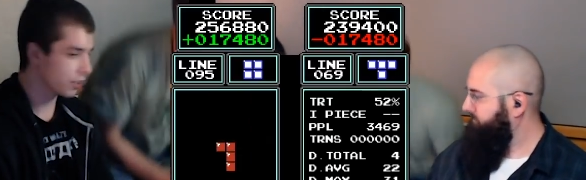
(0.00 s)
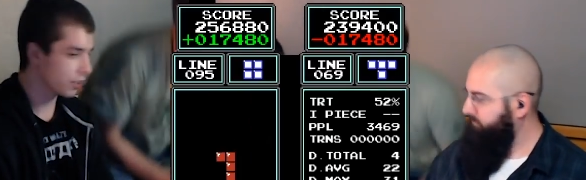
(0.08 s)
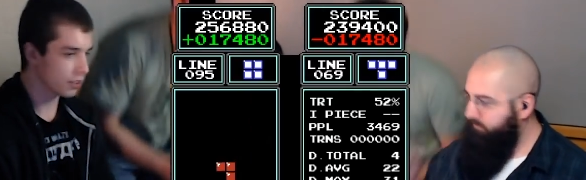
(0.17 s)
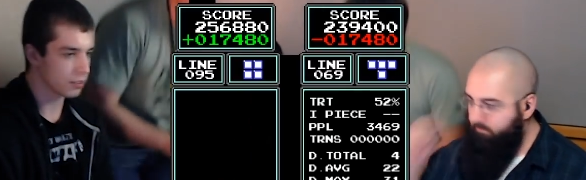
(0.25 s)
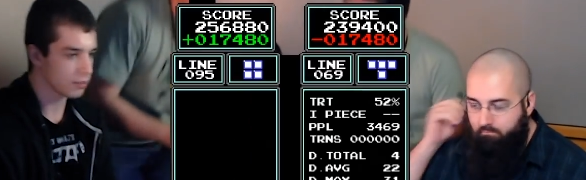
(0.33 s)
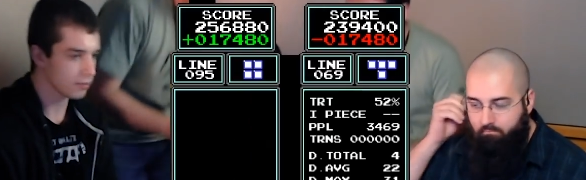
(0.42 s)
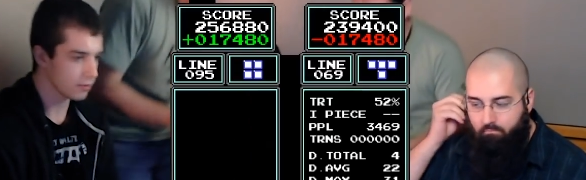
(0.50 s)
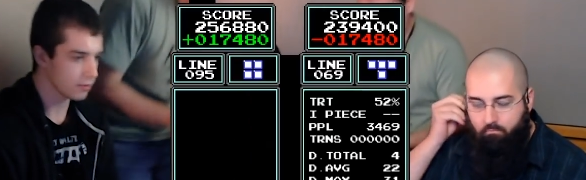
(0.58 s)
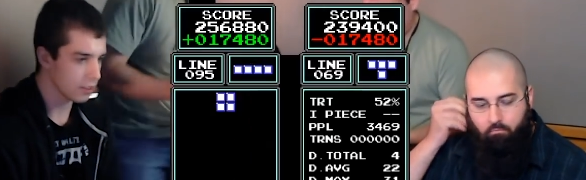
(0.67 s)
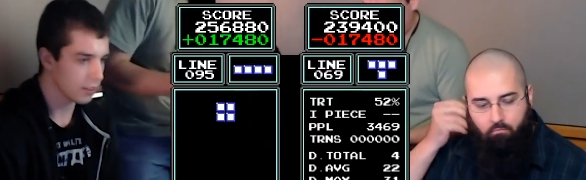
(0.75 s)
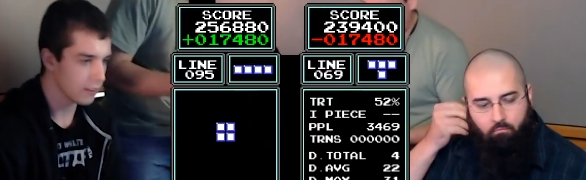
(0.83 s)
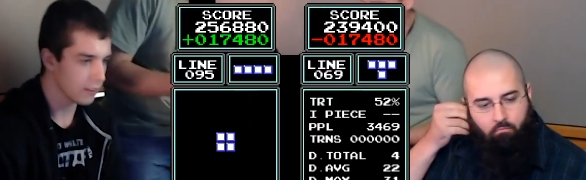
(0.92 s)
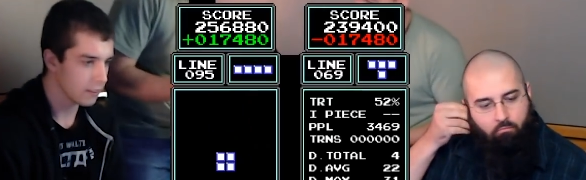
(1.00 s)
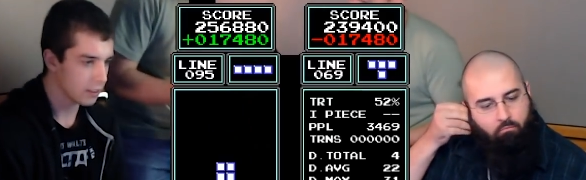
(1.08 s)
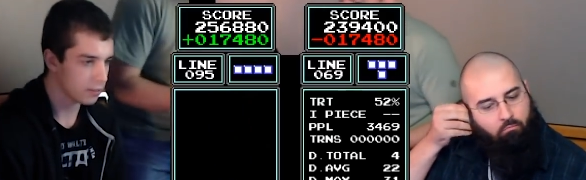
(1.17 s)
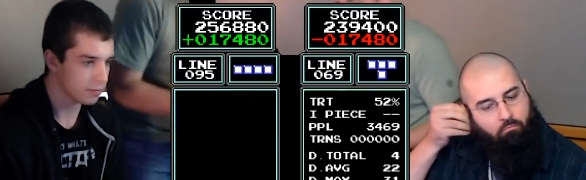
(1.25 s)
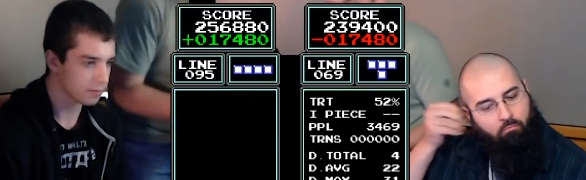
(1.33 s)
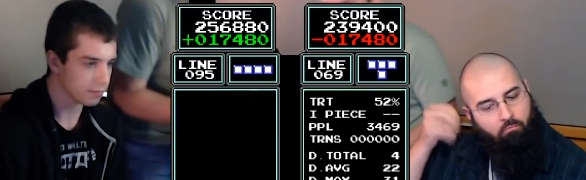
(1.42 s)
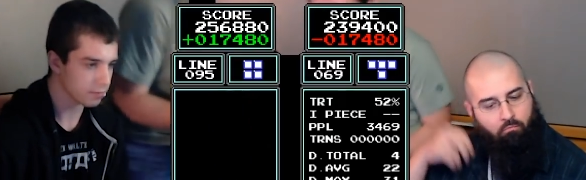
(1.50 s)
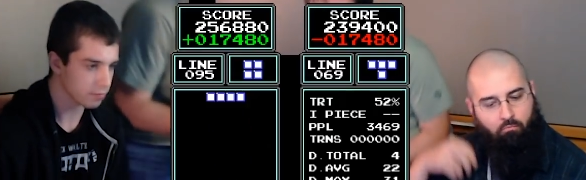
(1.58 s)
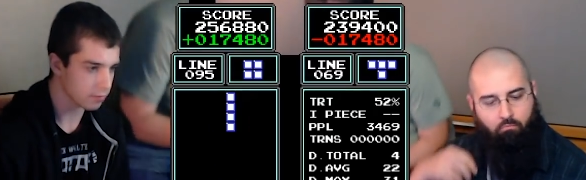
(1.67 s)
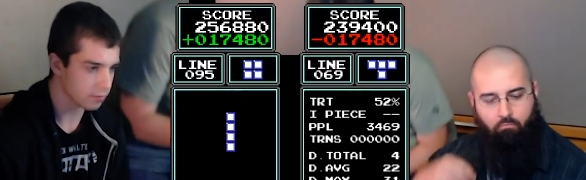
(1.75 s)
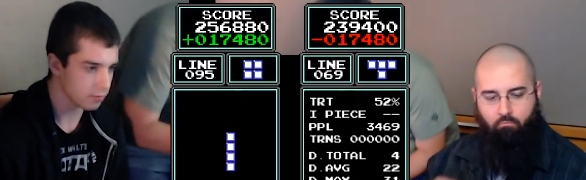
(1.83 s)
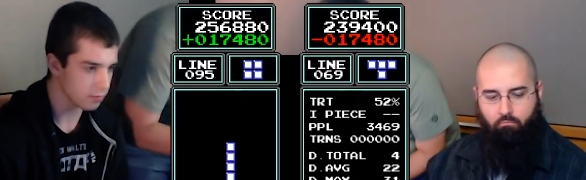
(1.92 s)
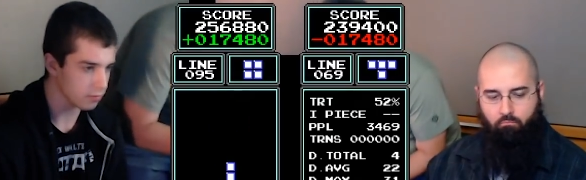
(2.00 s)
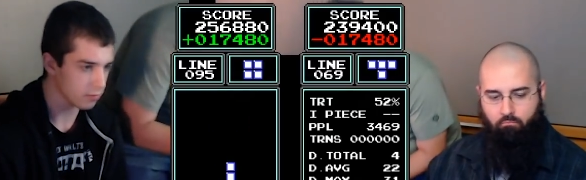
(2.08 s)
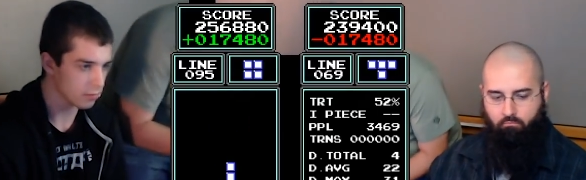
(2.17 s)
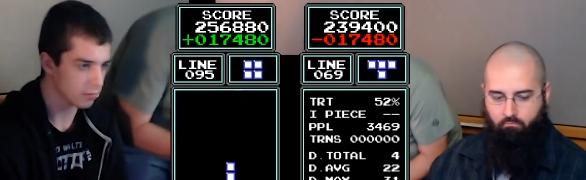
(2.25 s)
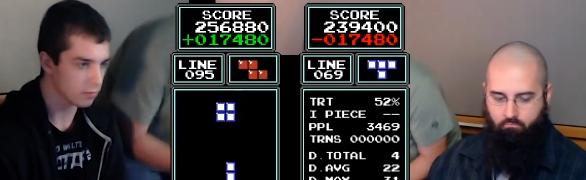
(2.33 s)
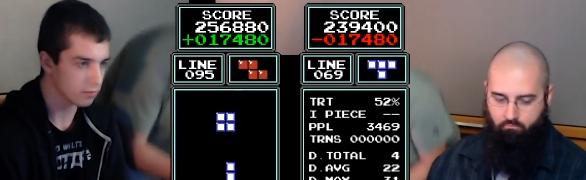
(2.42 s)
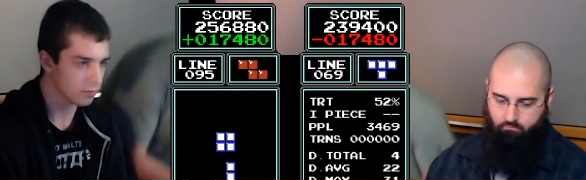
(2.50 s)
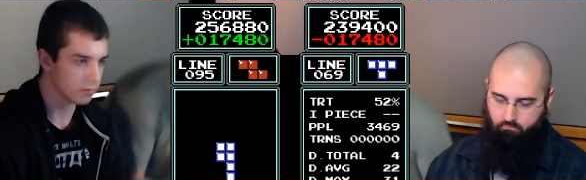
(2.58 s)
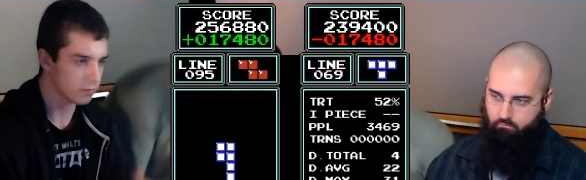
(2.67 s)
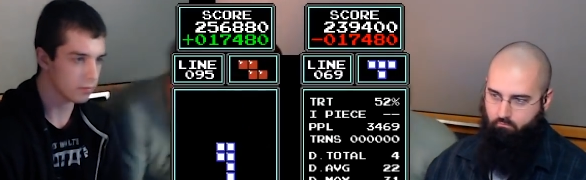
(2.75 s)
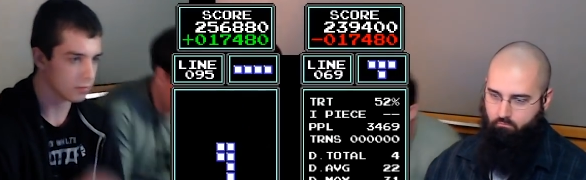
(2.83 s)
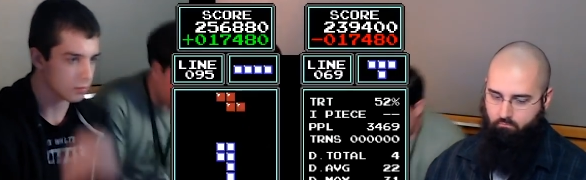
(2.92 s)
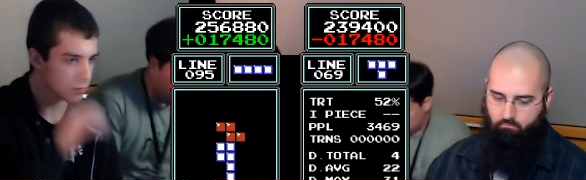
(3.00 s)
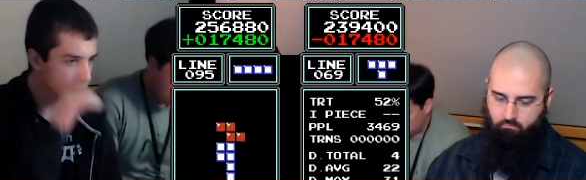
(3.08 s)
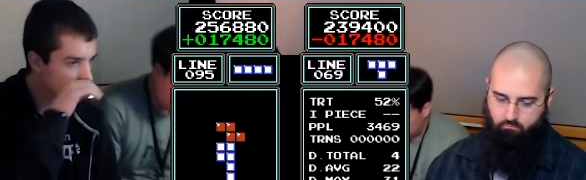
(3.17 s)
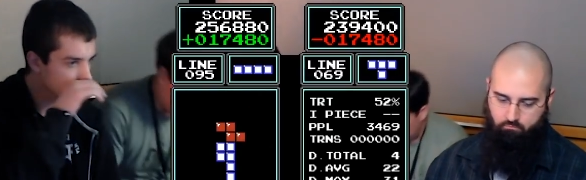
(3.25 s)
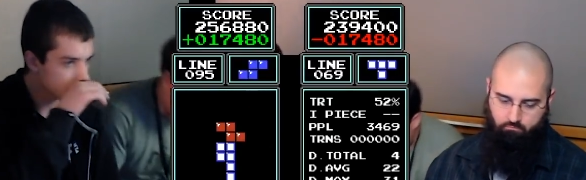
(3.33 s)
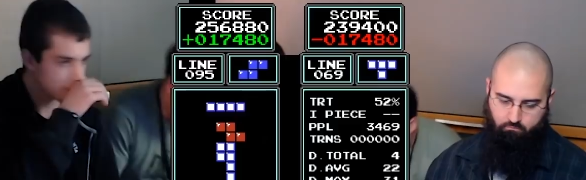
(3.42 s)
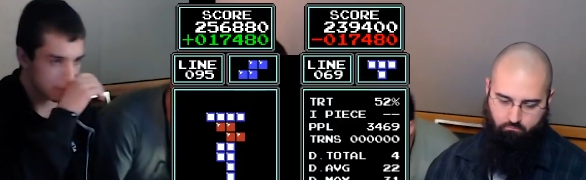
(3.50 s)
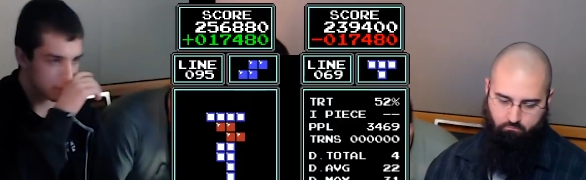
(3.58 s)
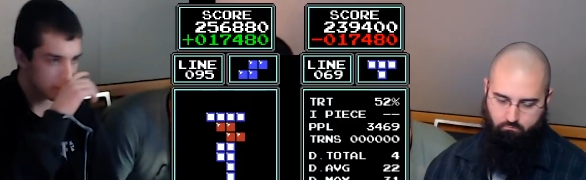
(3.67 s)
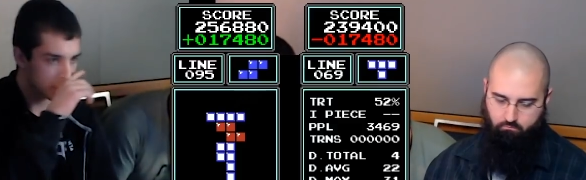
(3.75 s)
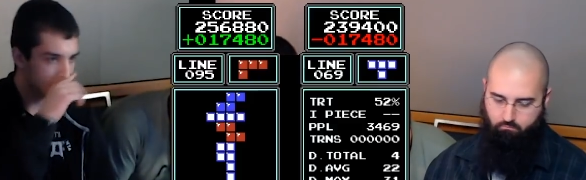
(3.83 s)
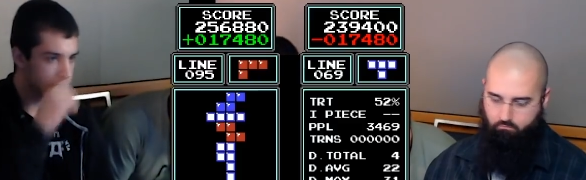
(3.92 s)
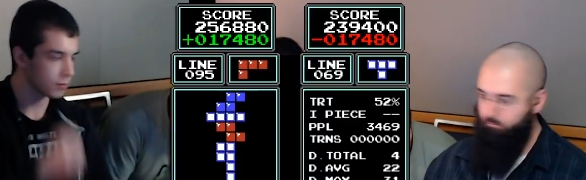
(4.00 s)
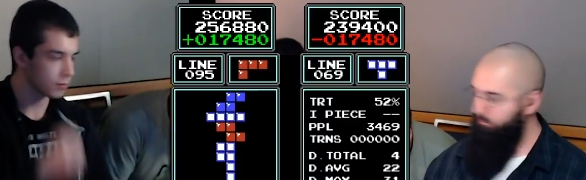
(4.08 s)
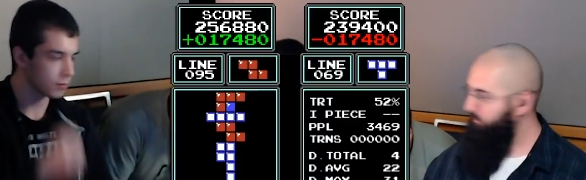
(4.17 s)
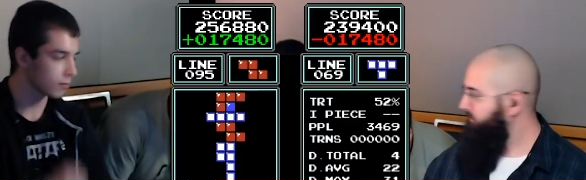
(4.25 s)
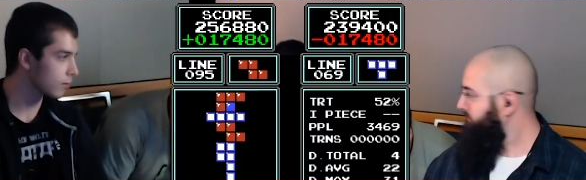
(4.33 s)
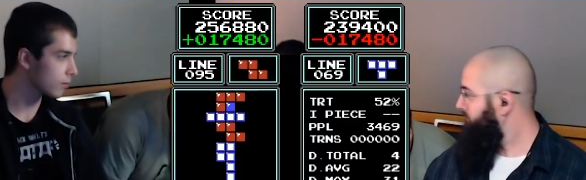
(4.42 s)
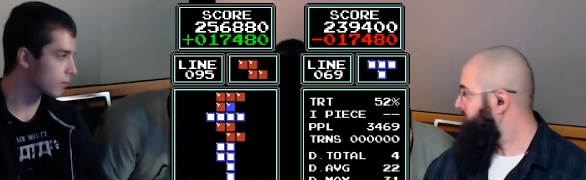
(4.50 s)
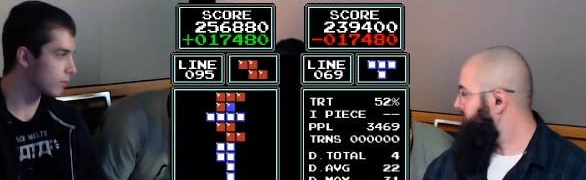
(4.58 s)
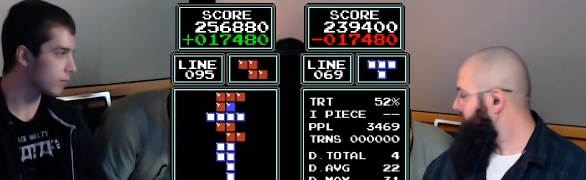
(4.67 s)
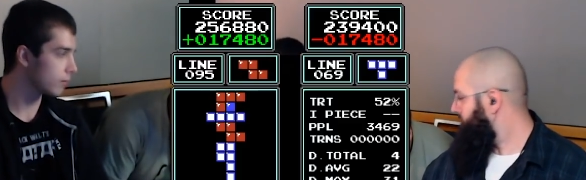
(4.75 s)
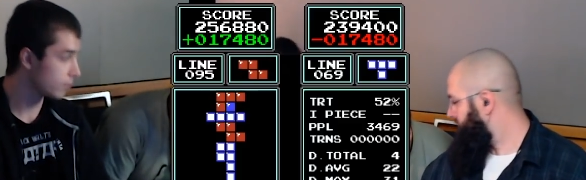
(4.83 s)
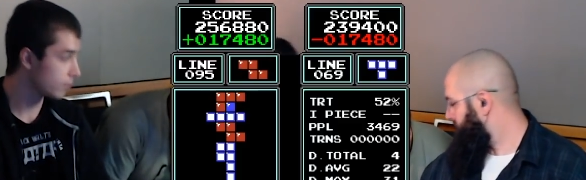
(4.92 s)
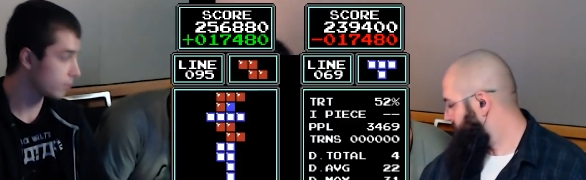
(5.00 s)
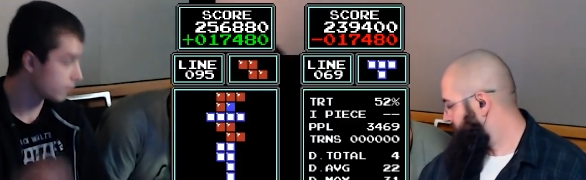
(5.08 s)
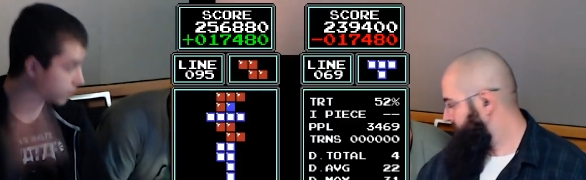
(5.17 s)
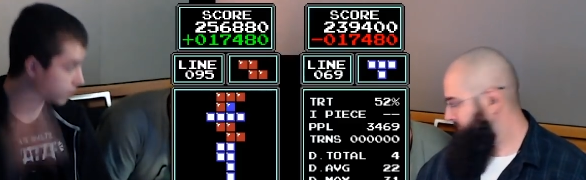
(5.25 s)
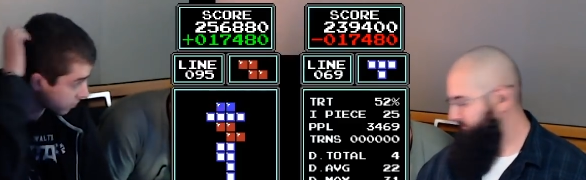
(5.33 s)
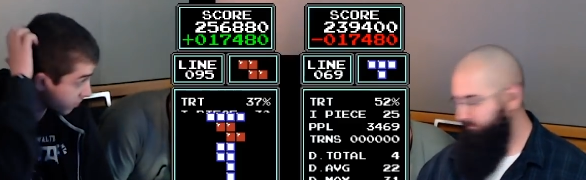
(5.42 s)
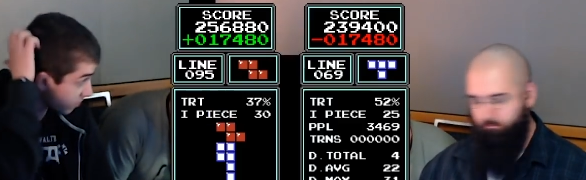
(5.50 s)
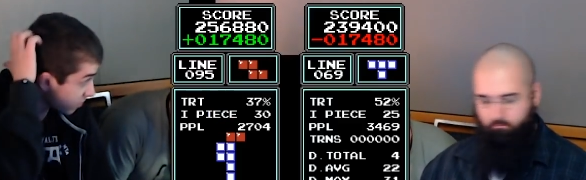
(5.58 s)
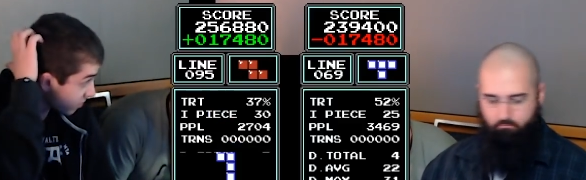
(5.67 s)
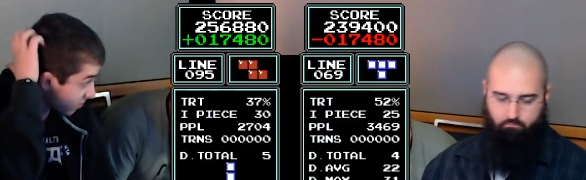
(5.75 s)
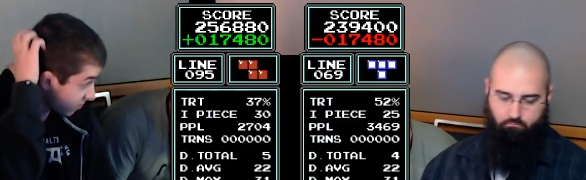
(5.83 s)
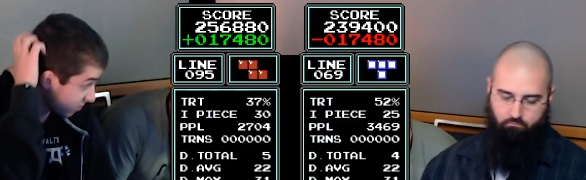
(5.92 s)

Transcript: [no speech]